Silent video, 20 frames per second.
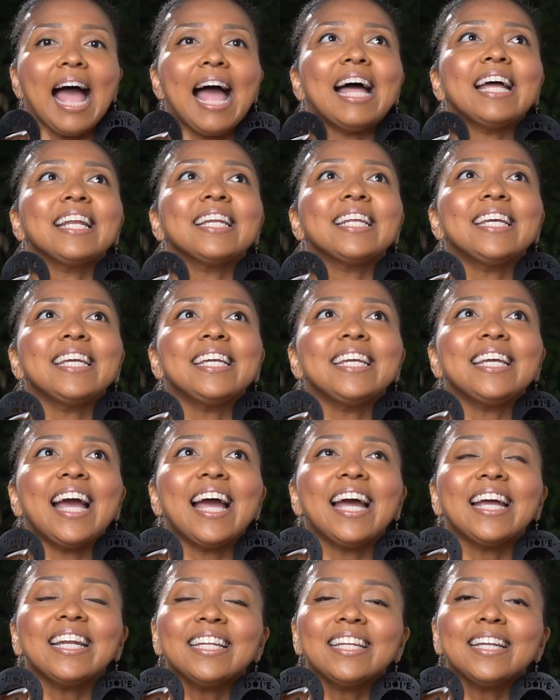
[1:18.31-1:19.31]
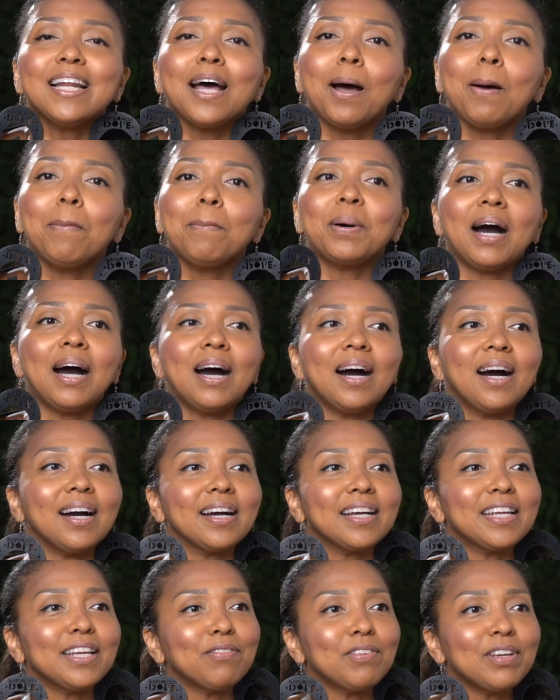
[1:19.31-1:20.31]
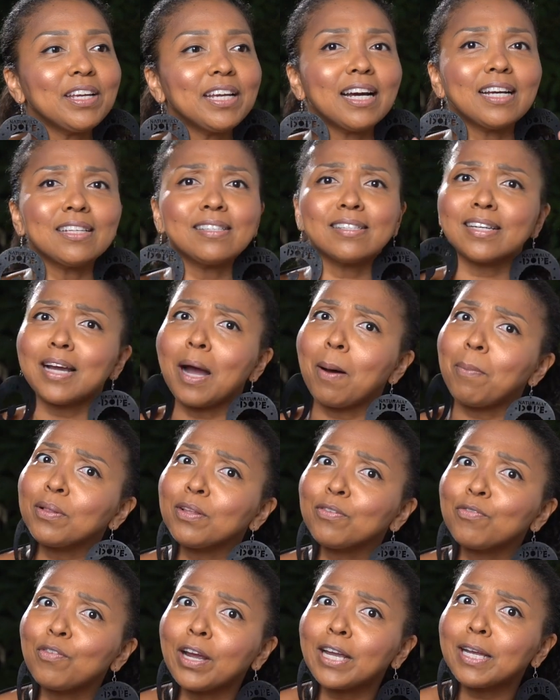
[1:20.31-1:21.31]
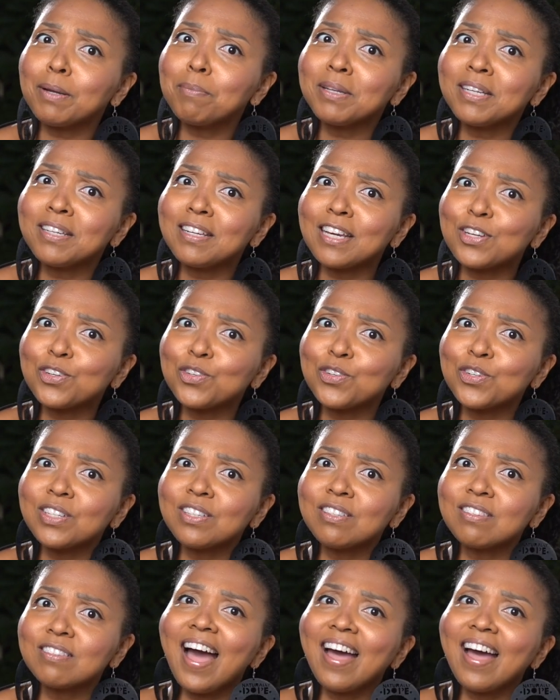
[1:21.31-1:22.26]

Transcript: And he ended up giving us a couple of recommendations,